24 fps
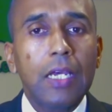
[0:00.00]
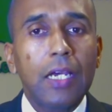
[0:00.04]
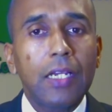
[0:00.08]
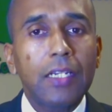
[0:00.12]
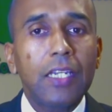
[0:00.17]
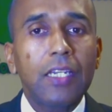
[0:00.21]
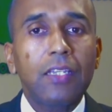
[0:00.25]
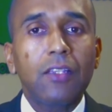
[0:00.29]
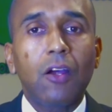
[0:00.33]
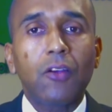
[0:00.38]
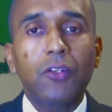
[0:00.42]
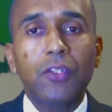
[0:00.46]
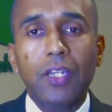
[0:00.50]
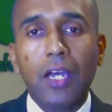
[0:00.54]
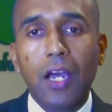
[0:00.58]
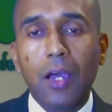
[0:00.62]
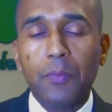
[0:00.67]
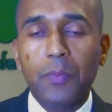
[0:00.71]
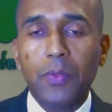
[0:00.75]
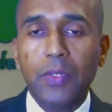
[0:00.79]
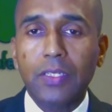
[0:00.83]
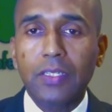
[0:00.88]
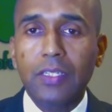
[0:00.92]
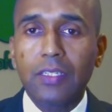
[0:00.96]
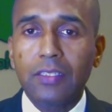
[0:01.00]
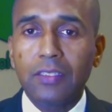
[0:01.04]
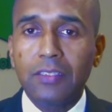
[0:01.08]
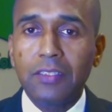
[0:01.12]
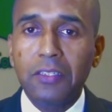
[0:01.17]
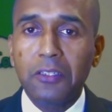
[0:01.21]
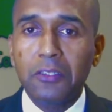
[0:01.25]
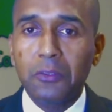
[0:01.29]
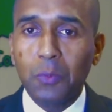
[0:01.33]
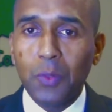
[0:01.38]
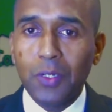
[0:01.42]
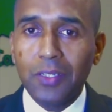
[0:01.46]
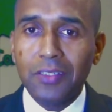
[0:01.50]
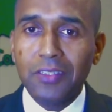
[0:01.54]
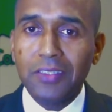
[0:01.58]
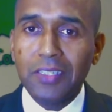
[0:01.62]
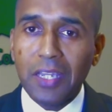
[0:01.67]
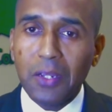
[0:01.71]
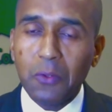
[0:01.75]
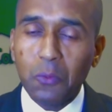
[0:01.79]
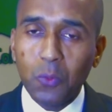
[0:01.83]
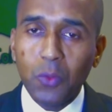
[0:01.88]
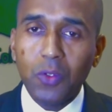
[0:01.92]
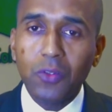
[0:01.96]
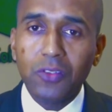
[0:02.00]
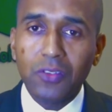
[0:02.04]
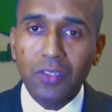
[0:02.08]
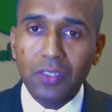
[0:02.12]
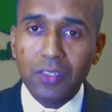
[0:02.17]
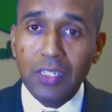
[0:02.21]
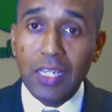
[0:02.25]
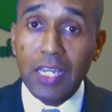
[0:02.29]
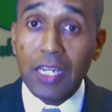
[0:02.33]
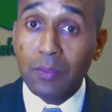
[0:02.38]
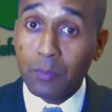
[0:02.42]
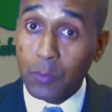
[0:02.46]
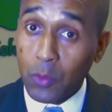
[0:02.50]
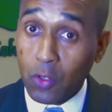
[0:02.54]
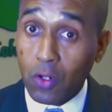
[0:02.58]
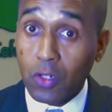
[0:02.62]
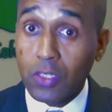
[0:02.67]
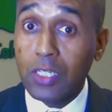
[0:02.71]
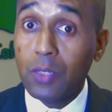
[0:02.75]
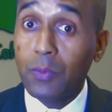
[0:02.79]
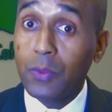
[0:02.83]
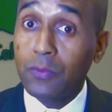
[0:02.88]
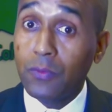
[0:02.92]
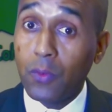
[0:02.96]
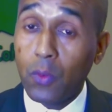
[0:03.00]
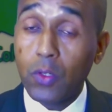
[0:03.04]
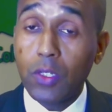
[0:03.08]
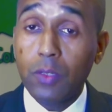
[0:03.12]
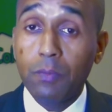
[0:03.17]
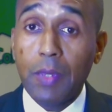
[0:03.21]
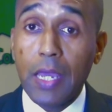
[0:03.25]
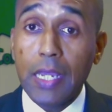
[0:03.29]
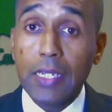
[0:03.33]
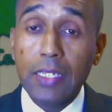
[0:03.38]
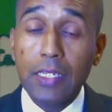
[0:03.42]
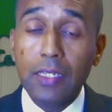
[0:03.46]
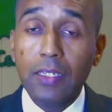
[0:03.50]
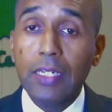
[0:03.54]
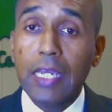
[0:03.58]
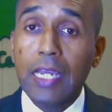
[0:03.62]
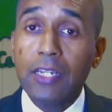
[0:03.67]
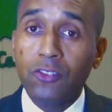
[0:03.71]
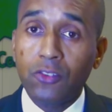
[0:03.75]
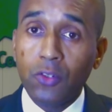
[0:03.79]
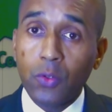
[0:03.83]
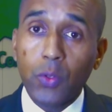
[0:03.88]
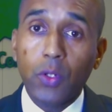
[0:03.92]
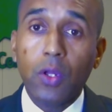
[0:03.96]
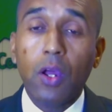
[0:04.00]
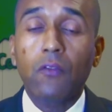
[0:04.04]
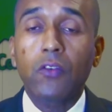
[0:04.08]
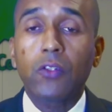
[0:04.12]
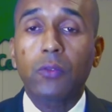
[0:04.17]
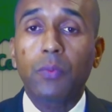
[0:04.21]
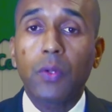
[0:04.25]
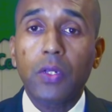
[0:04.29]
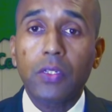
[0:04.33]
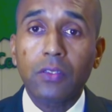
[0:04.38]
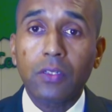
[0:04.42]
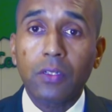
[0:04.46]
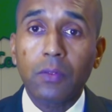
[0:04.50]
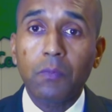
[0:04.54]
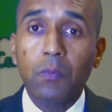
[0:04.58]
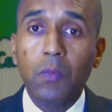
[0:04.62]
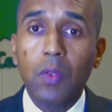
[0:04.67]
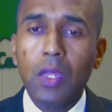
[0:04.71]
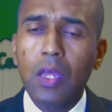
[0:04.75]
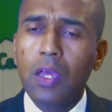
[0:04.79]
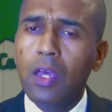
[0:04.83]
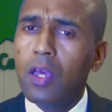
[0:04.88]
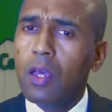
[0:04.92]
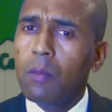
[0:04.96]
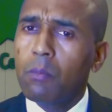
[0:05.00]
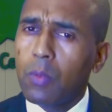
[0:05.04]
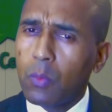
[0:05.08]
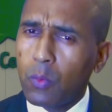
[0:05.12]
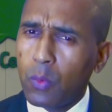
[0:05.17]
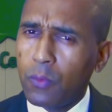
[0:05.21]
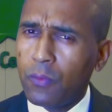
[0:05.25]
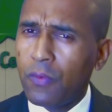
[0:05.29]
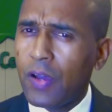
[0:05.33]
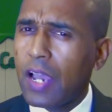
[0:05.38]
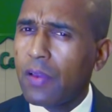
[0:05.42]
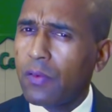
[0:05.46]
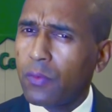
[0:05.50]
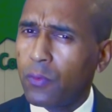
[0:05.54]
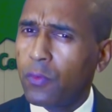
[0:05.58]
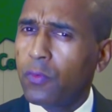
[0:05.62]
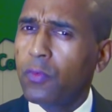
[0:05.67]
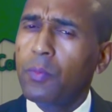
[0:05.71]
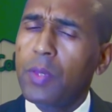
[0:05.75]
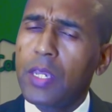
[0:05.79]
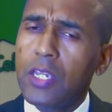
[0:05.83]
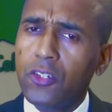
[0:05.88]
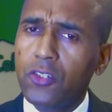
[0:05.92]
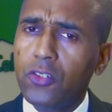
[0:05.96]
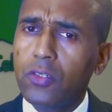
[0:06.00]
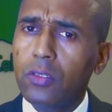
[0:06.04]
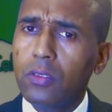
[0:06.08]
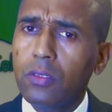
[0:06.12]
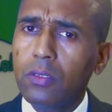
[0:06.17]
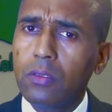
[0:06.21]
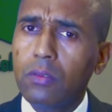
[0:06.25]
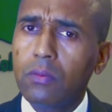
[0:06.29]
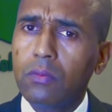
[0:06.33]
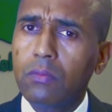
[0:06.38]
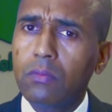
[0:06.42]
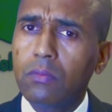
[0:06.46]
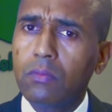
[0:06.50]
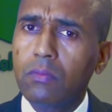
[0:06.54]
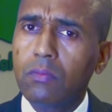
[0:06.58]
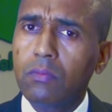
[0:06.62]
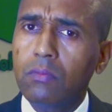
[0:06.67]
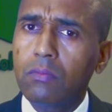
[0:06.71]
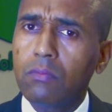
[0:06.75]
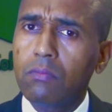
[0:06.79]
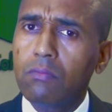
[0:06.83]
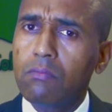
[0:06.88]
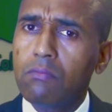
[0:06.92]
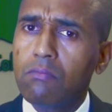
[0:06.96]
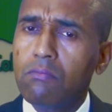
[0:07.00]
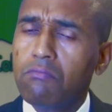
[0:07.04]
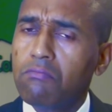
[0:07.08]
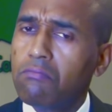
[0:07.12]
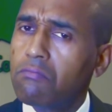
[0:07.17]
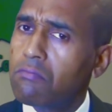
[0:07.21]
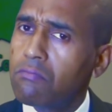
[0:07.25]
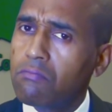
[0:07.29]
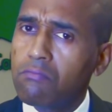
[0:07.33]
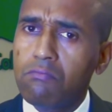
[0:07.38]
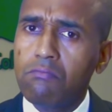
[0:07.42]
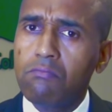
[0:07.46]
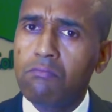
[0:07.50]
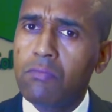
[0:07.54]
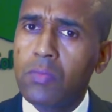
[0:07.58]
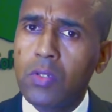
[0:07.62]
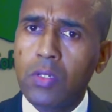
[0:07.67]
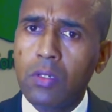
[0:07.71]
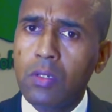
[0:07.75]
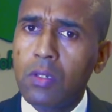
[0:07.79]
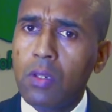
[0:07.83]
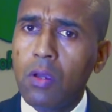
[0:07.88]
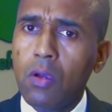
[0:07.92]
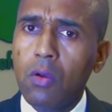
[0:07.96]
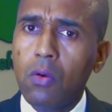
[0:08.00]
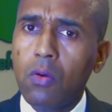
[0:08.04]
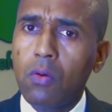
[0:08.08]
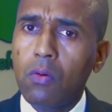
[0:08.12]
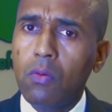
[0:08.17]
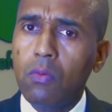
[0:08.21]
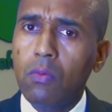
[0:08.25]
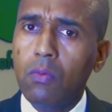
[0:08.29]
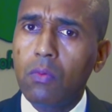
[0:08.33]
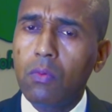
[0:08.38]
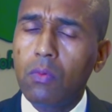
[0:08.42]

Again, our topic deals with Ted Wilson, yes, because he was voted back in as General Conference President. But revival and reformation? No.